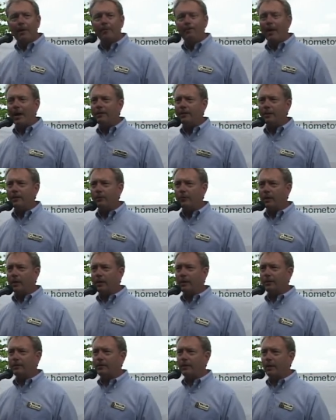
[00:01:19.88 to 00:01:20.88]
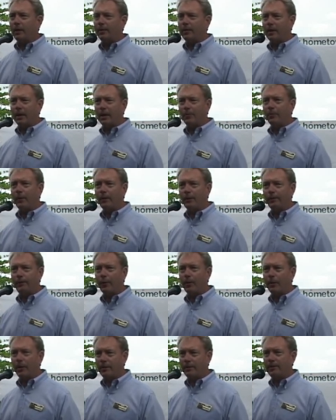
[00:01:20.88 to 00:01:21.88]
My district that I'm running
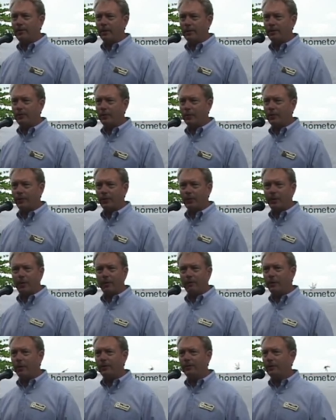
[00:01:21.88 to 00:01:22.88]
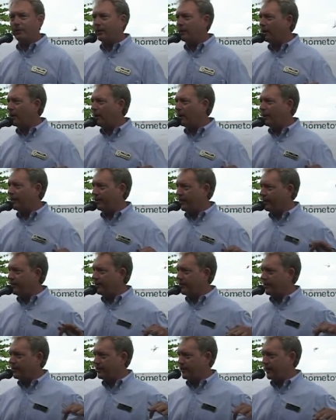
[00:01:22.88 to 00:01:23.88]
for is District 3, which
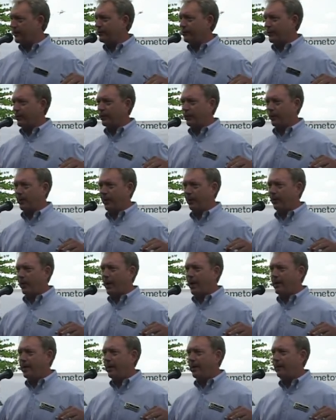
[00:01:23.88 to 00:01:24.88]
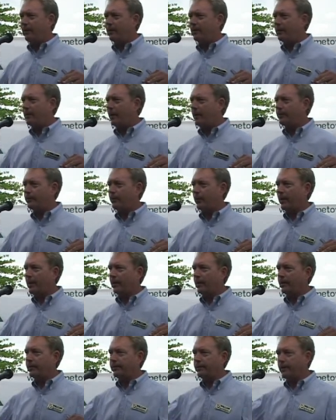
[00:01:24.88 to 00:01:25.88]
this is District 3 right here, as
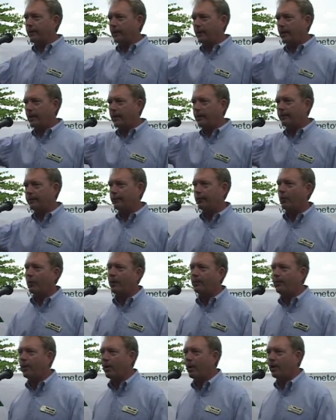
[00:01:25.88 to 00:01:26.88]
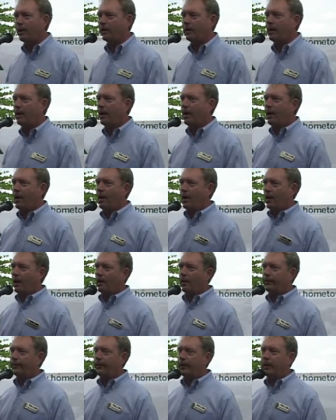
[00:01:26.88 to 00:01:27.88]
well as the historic part
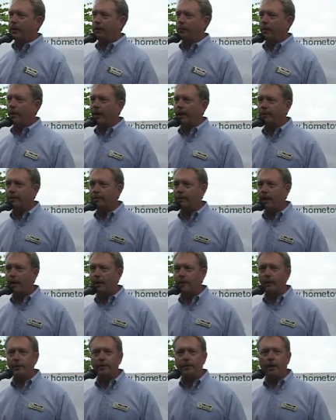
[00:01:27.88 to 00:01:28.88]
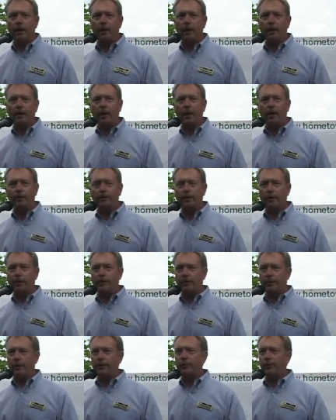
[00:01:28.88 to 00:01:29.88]
of Key West. That is
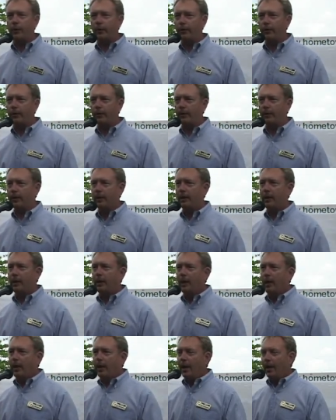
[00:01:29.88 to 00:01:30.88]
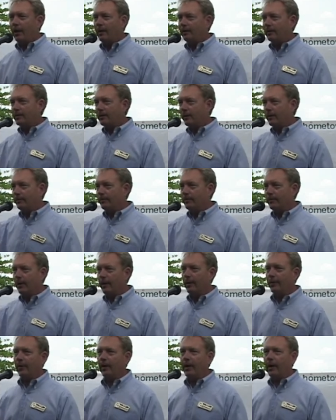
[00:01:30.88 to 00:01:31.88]
also District 3. And some
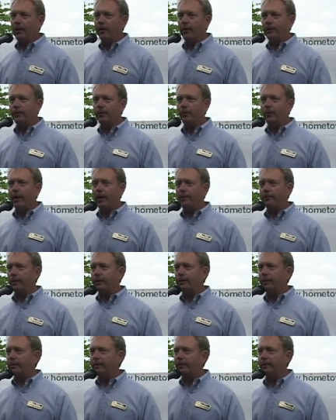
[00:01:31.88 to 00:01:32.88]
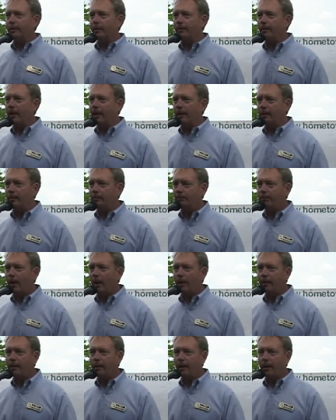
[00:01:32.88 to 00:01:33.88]
other areas around, but this is the main
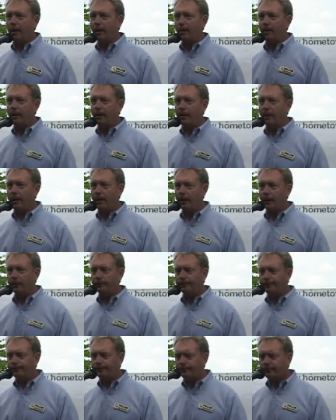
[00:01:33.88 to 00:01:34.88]
pocket area here.